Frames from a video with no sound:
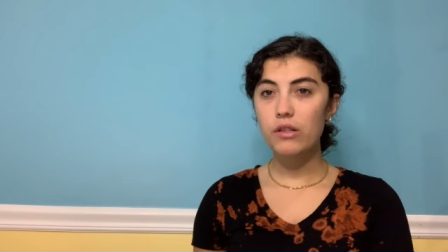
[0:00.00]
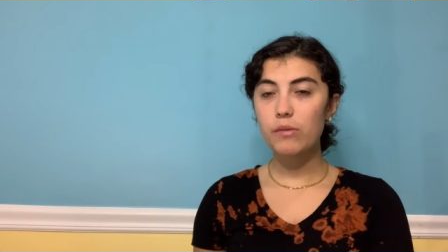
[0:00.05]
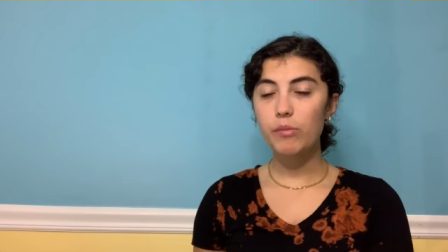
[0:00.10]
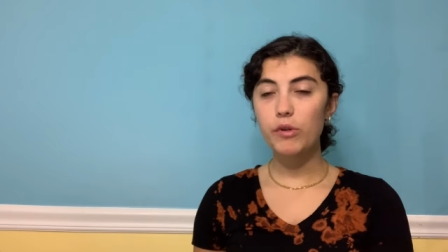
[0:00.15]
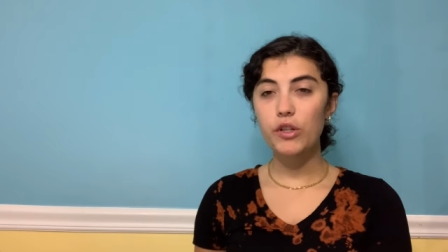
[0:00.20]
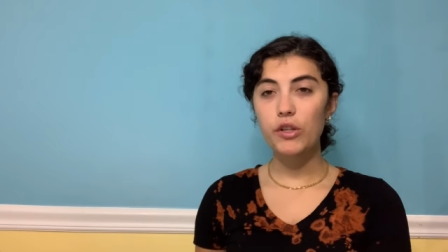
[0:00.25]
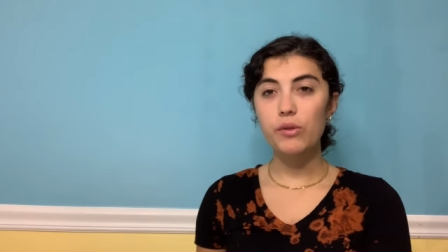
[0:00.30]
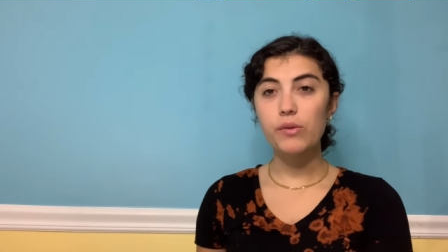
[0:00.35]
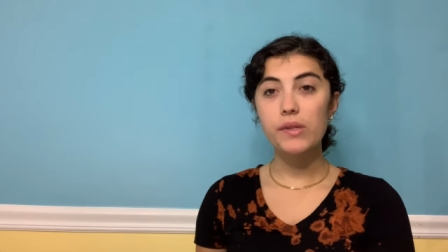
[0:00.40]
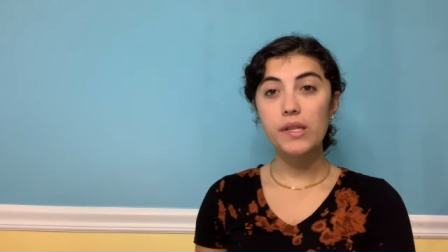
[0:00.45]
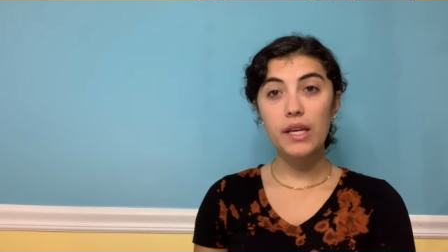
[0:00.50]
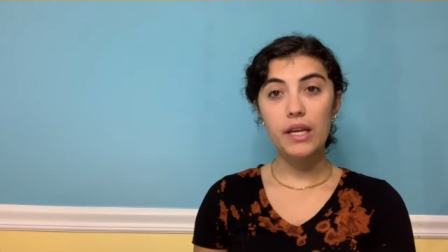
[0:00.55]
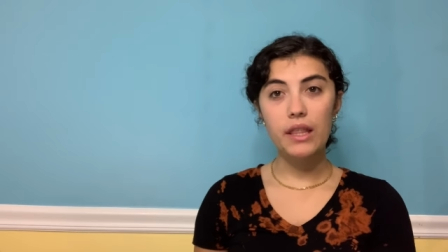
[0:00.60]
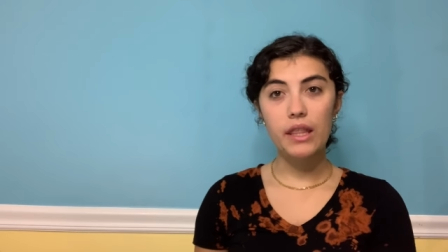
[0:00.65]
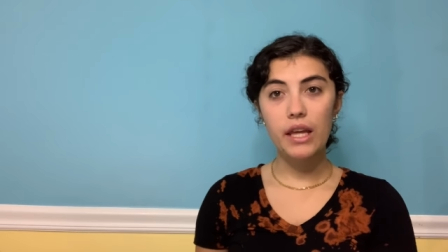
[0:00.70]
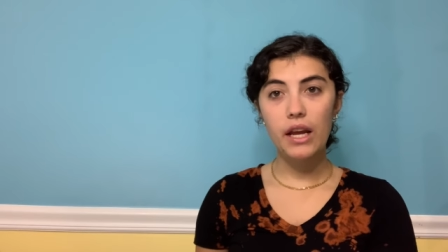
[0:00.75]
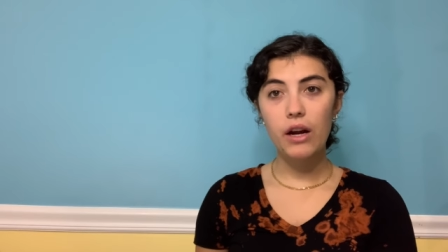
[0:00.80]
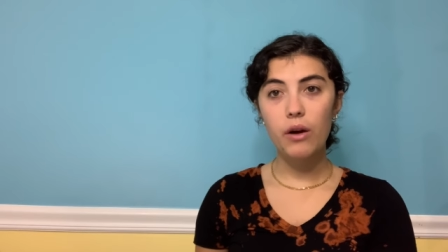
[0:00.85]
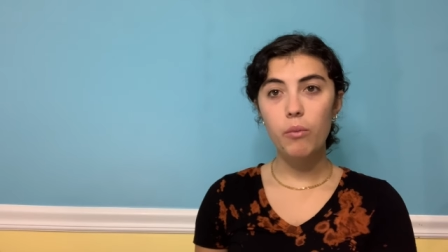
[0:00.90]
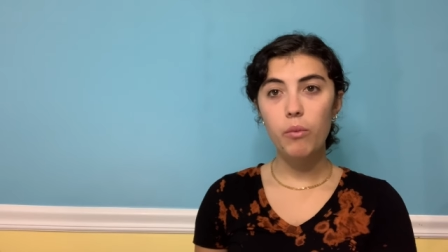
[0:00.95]
producing
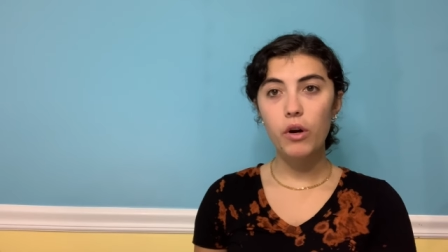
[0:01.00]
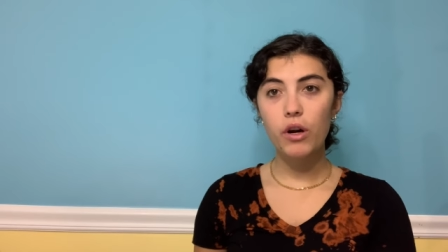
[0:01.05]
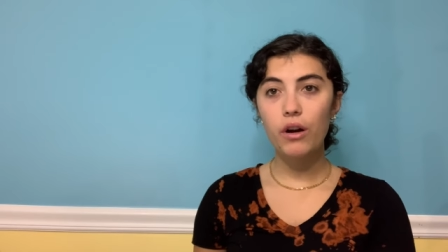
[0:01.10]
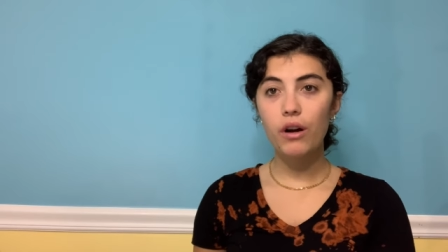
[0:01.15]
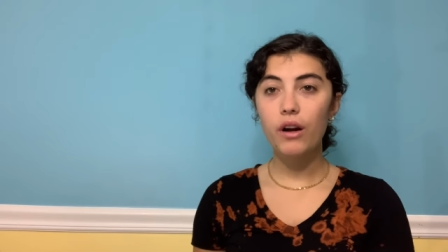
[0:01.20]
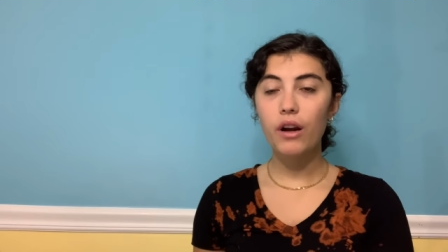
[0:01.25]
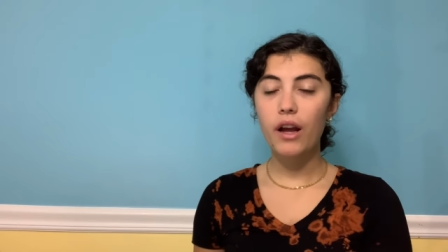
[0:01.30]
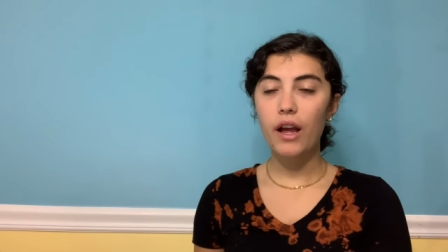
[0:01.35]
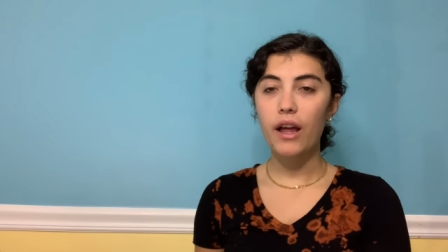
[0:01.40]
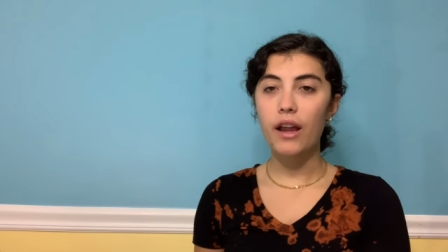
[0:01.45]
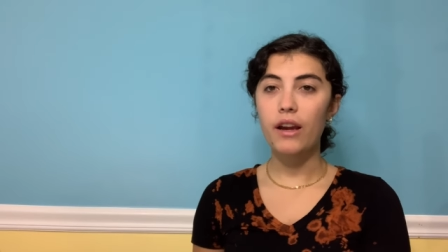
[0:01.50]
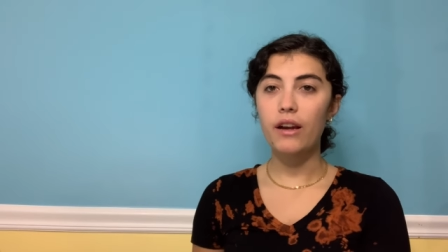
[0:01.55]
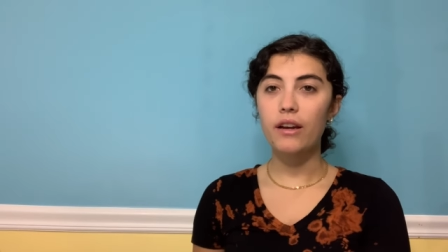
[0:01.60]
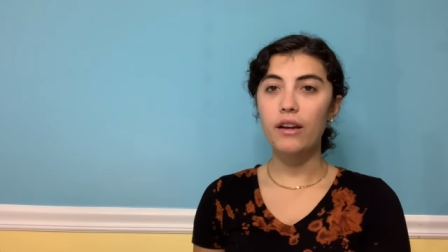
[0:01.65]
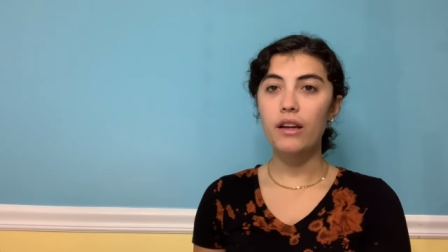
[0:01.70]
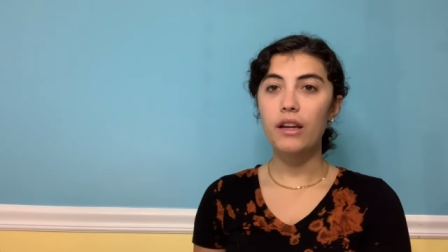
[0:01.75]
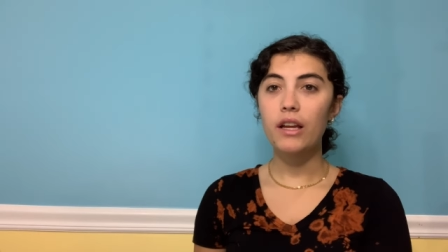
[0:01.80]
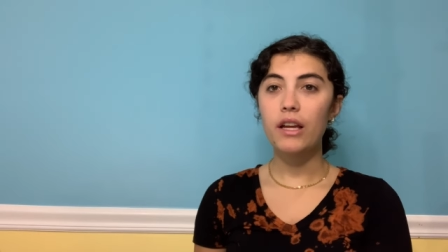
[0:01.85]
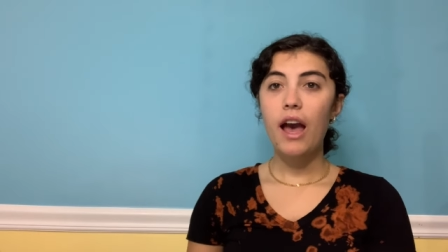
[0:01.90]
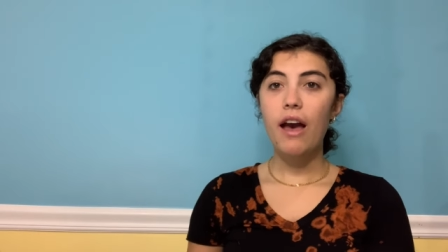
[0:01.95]
their work
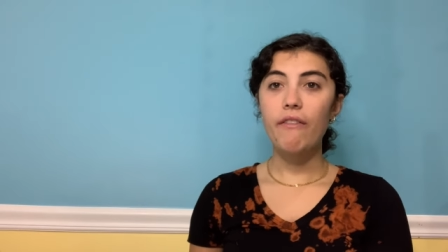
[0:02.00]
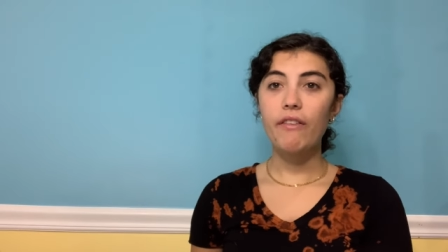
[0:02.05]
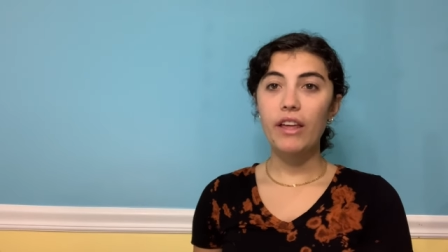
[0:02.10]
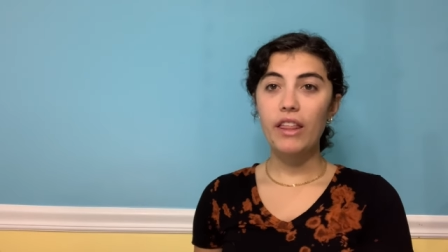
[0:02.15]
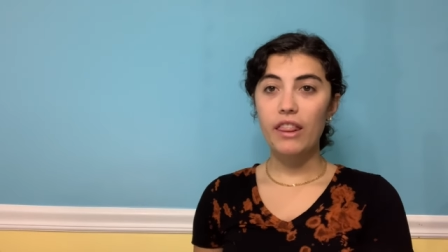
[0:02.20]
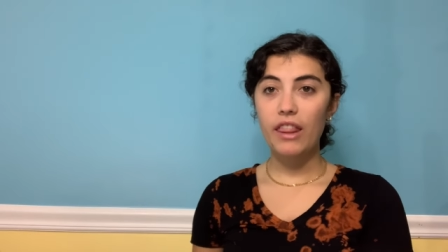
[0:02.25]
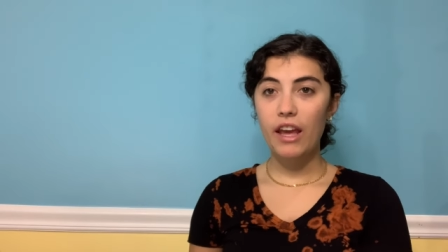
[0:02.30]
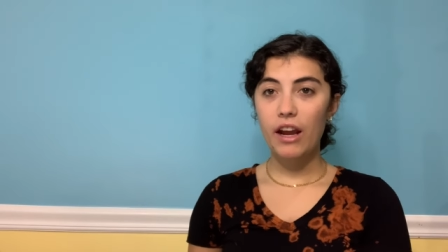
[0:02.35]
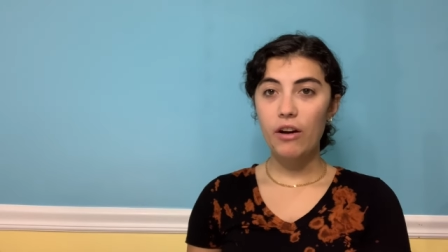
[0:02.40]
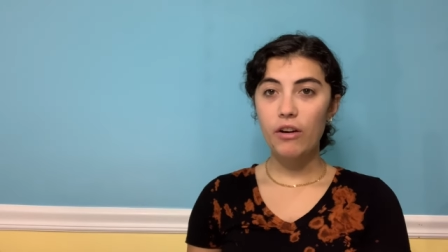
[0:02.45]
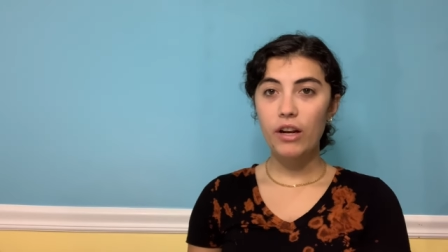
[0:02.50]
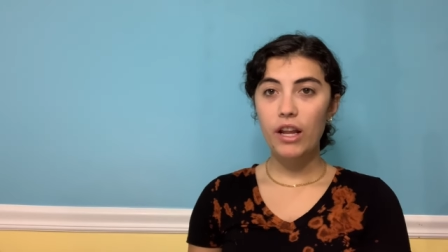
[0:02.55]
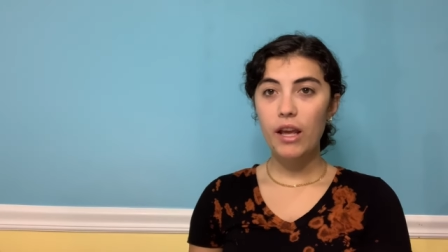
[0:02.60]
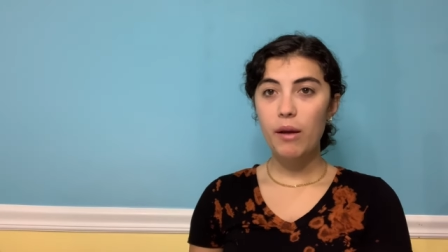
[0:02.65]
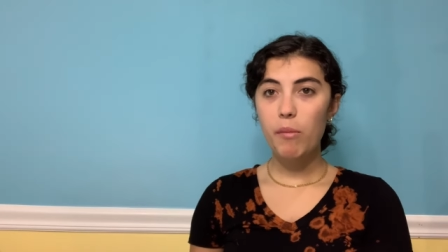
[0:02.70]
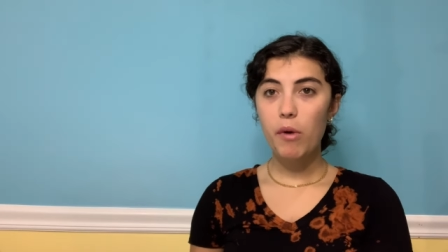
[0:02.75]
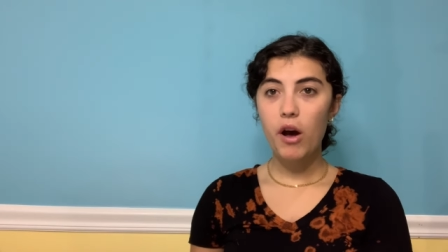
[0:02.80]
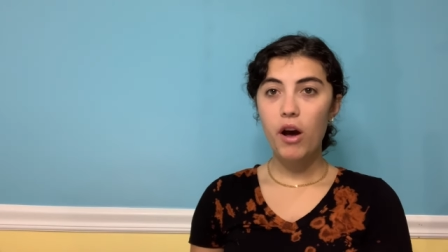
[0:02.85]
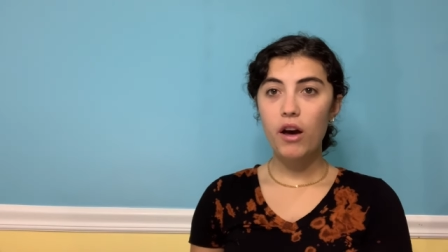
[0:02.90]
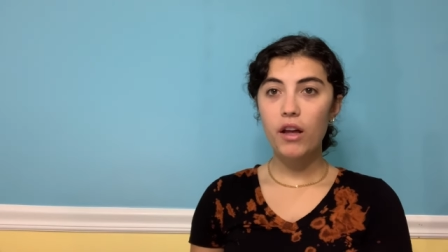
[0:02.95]
and having their
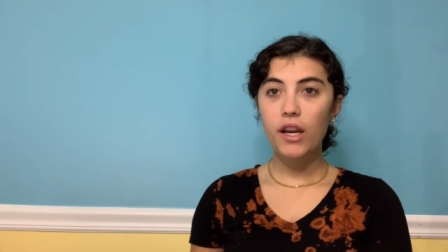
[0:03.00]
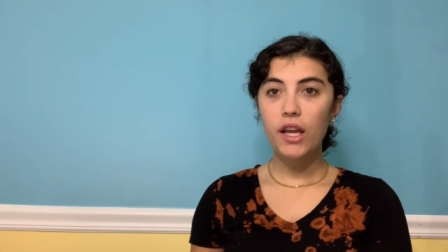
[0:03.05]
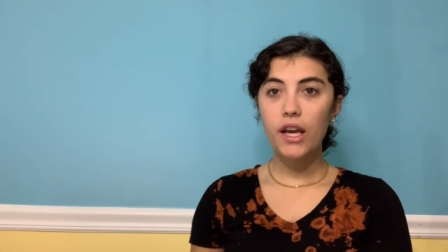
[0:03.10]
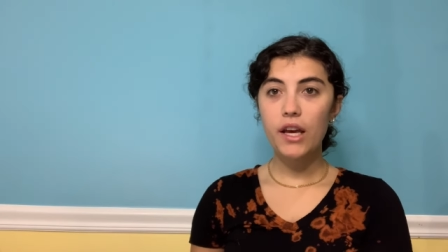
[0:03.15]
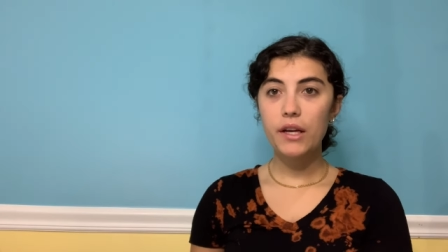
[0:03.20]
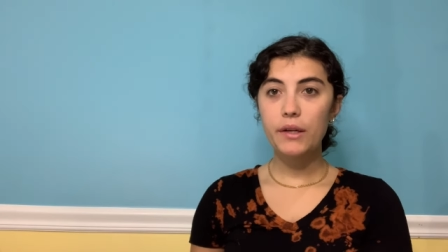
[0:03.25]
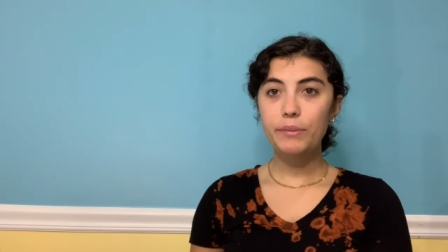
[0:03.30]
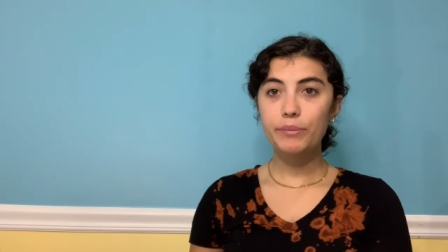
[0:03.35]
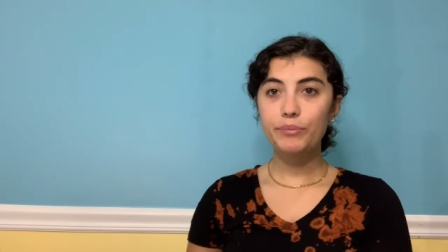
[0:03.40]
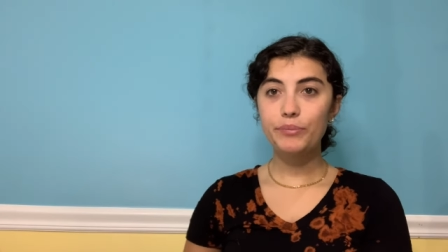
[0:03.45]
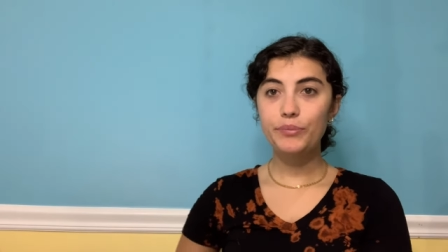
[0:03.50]
name on it.